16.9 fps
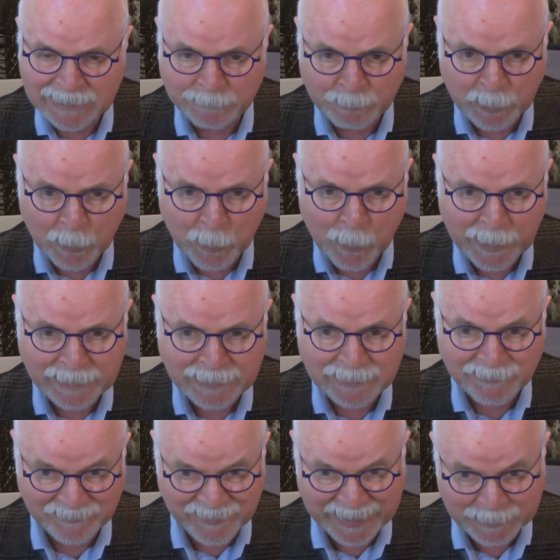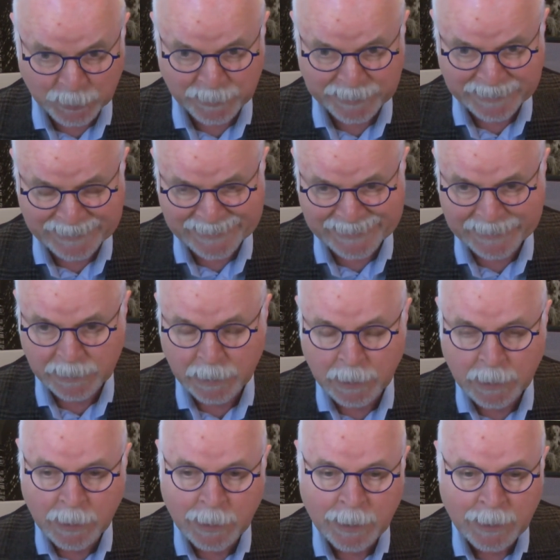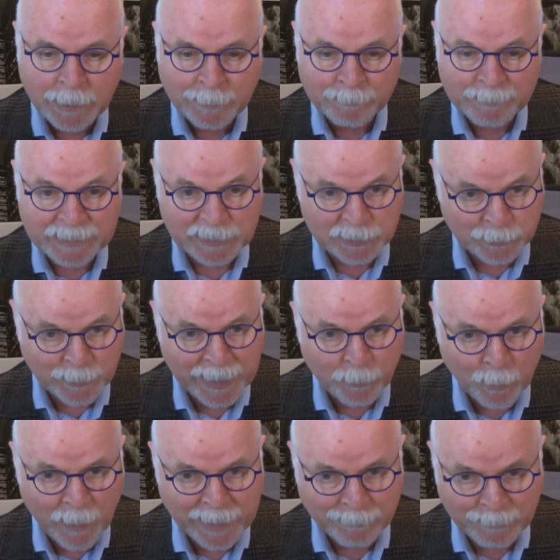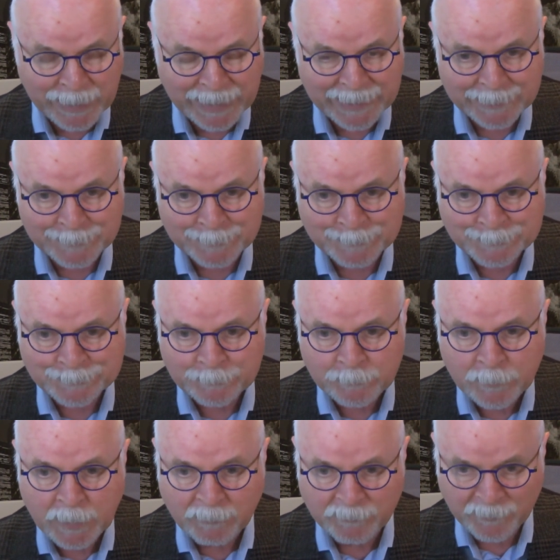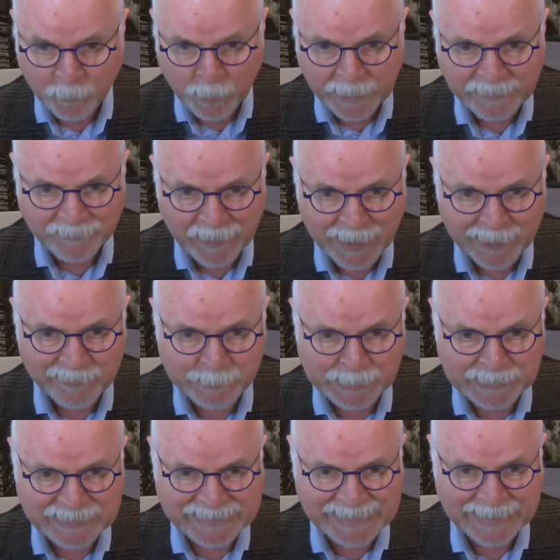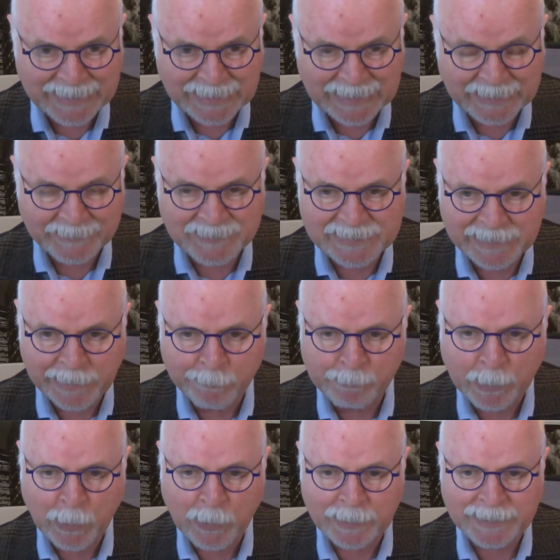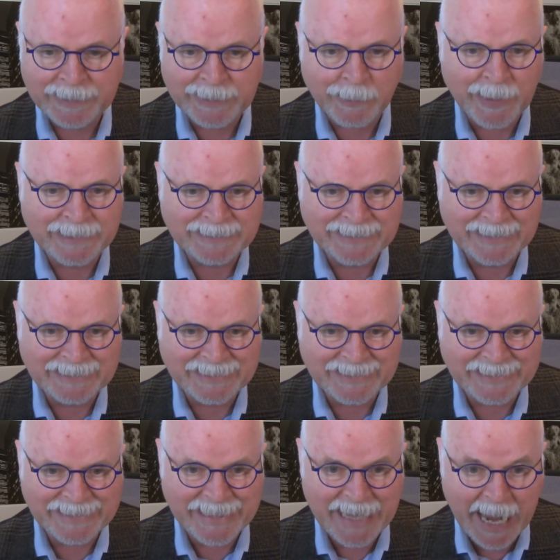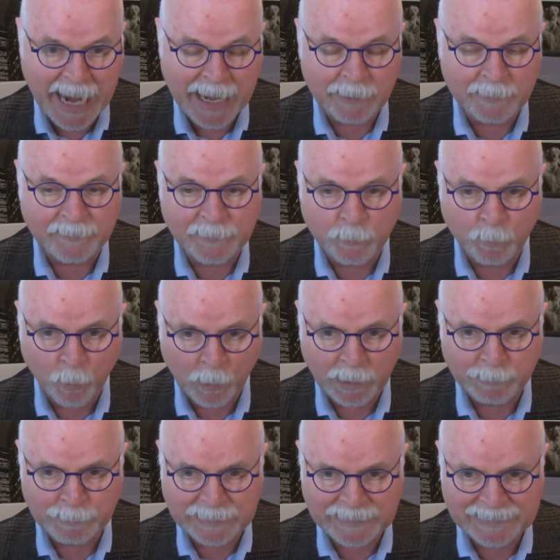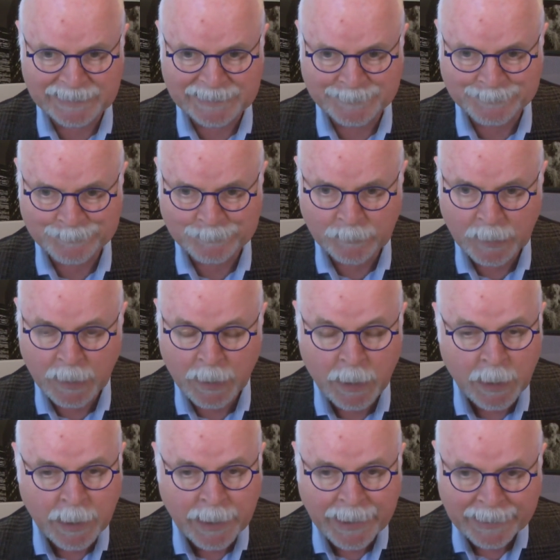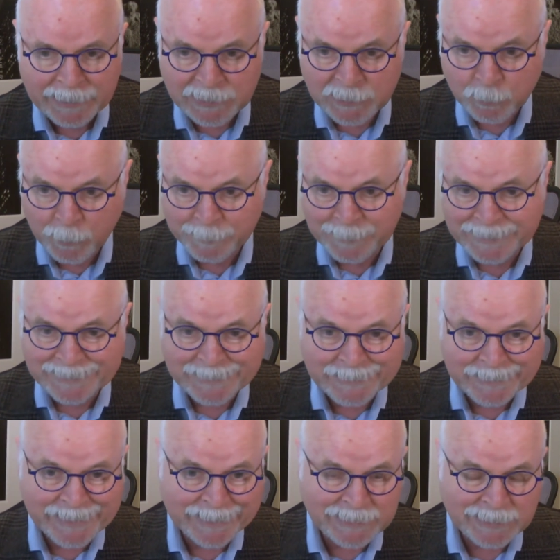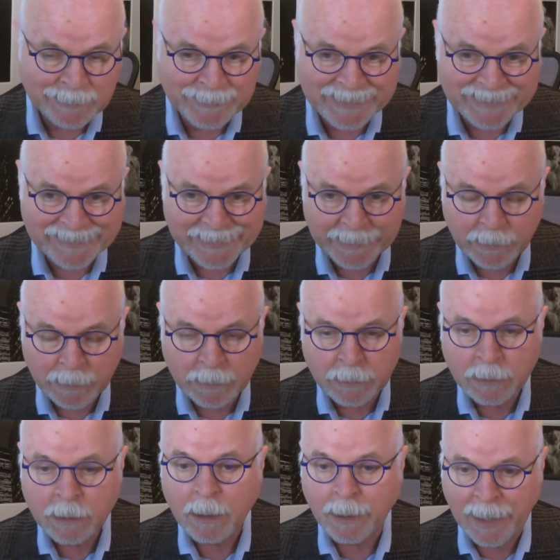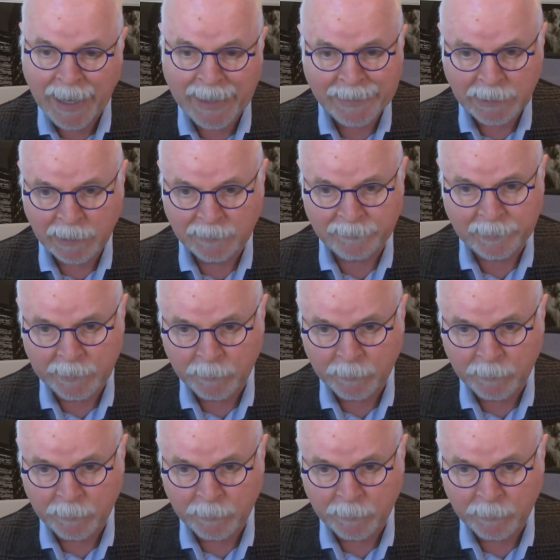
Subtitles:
employees, veterans, but straight white men, 45% leave some part of their identity out of the workplace. And this woman next to me said, "I cover at